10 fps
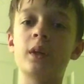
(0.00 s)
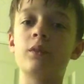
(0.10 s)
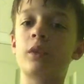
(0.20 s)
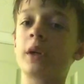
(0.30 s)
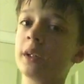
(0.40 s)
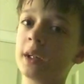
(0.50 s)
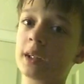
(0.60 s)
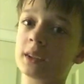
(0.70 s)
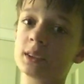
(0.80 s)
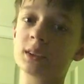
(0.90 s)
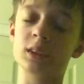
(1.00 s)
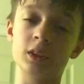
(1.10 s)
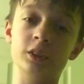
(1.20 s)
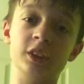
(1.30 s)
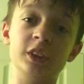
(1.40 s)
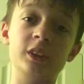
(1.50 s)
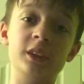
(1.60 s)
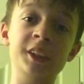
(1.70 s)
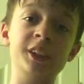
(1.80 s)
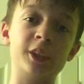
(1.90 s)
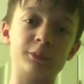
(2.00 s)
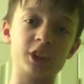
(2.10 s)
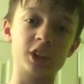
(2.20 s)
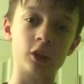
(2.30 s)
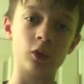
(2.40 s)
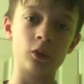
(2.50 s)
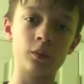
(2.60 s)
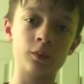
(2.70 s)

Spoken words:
right next to Degen So.